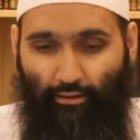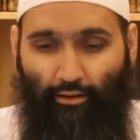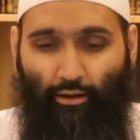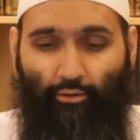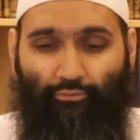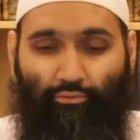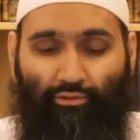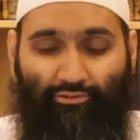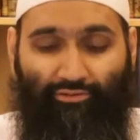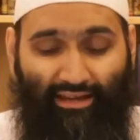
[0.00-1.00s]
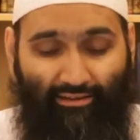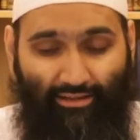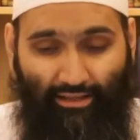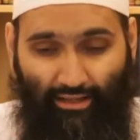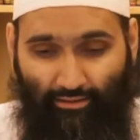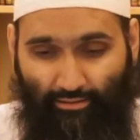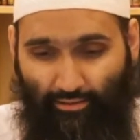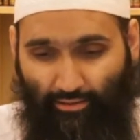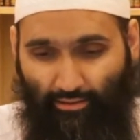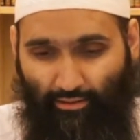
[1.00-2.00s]
of reciting it?
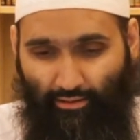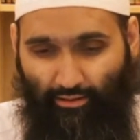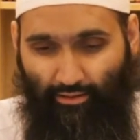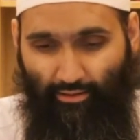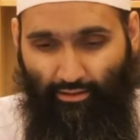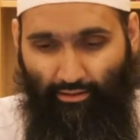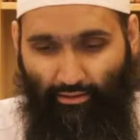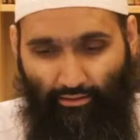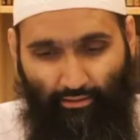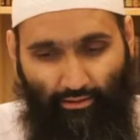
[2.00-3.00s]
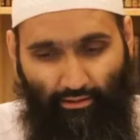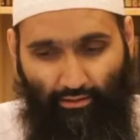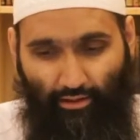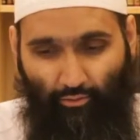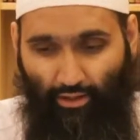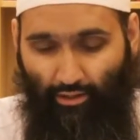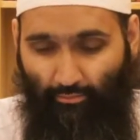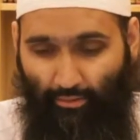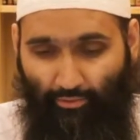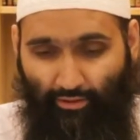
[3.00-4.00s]
Allahu A'lam.
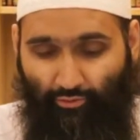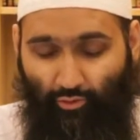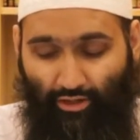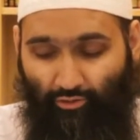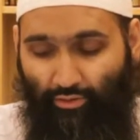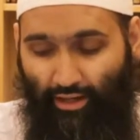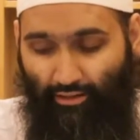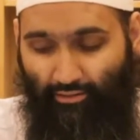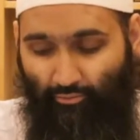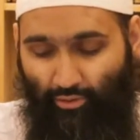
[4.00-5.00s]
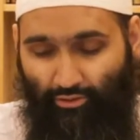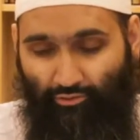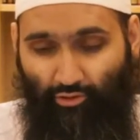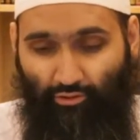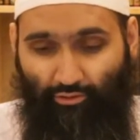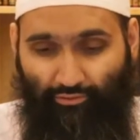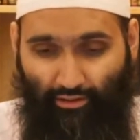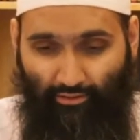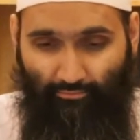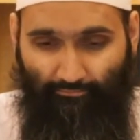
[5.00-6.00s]
I would have to look into that, what the scholars have said.